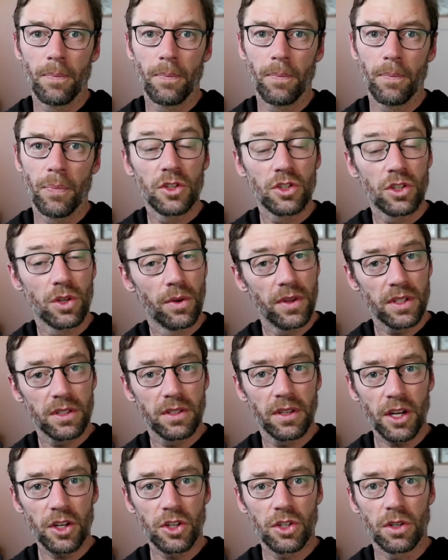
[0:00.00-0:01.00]
So in this
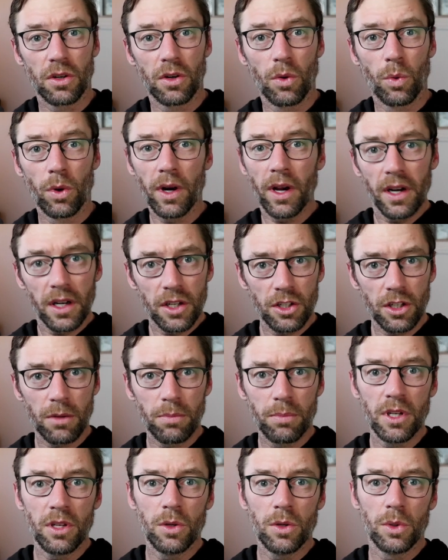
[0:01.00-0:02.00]
lecture, we're going to jump
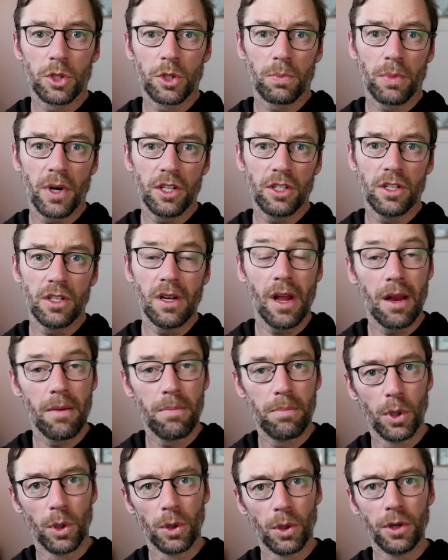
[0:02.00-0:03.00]
into a spreadsheet and
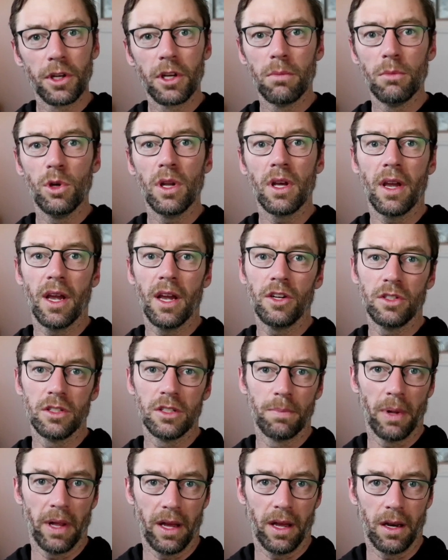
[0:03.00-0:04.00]
build a communications
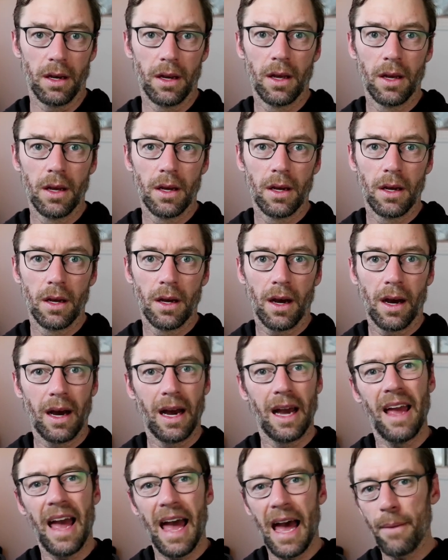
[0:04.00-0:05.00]
plan.
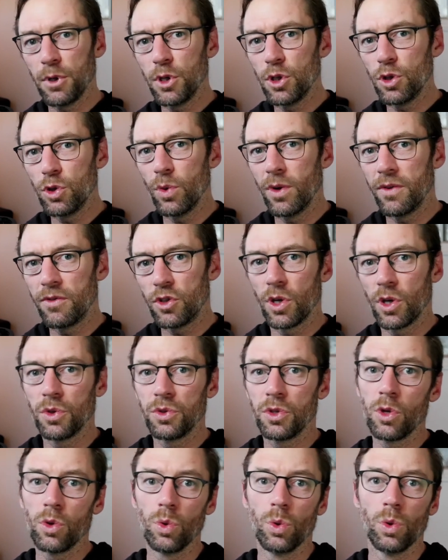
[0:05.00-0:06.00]
I happen to have
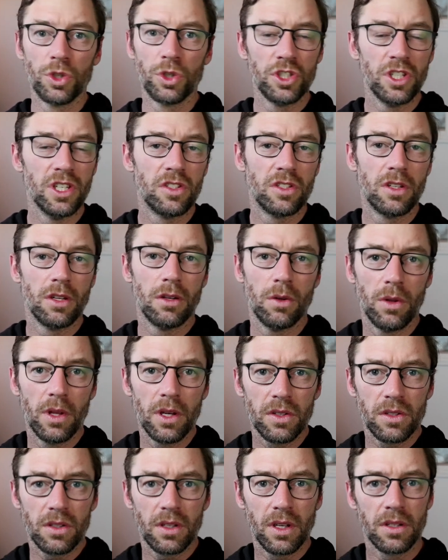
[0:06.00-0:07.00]
chosen Google Sheets to do
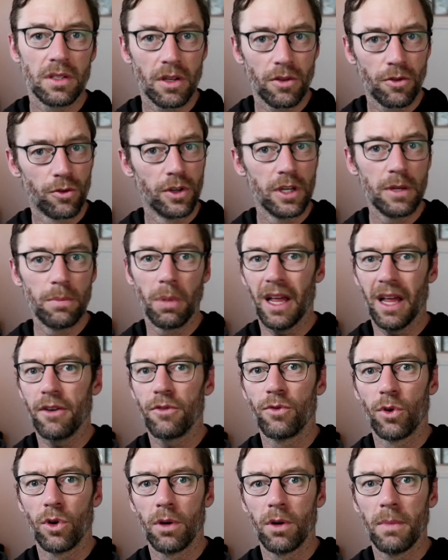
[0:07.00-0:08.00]
this. It's a free
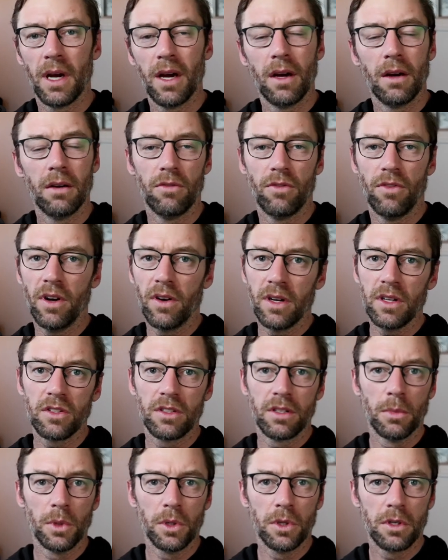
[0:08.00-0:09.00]
platform, very
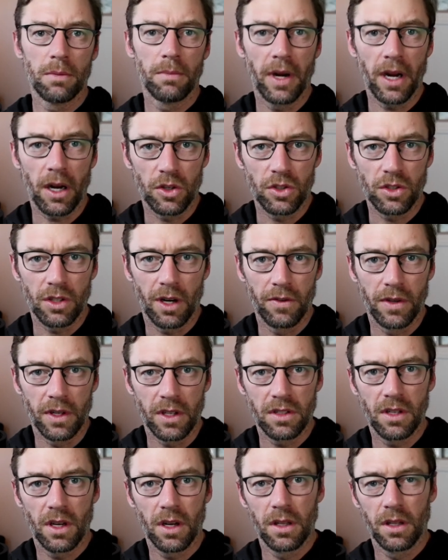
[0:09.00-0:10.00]
similar to Microsoft
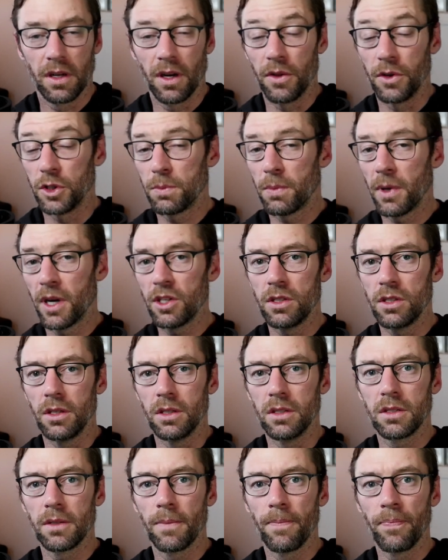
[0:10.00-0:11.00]
Excel and other spreadsheets.